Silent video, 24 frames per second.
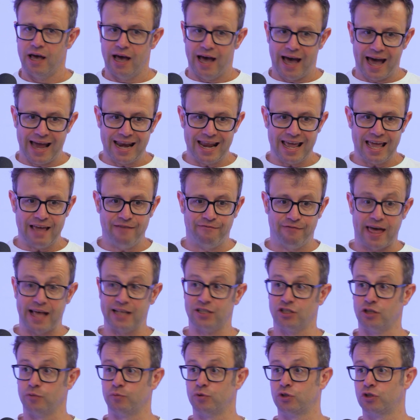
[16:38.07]
And if they're
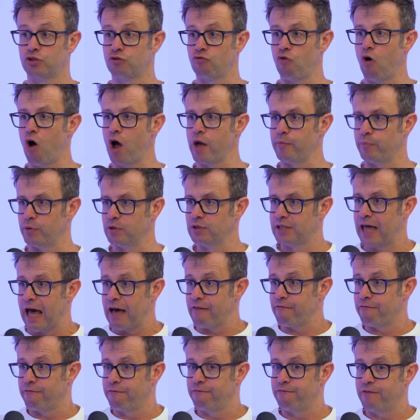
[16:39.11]
subscribers,
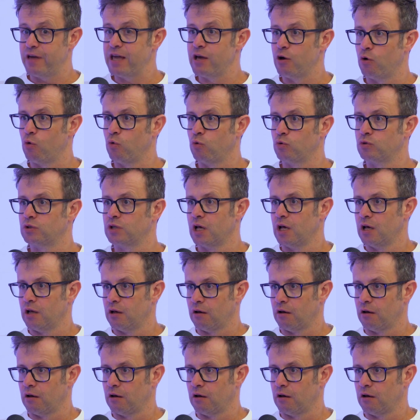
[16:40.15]
that feels